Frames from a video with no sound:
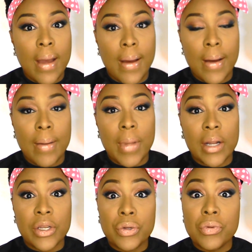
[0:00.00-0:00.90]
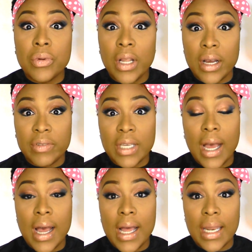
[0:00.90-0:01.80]
I do love to
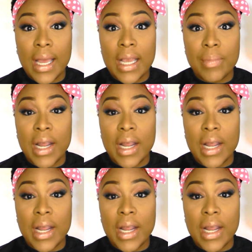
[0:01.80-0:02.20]
highlight,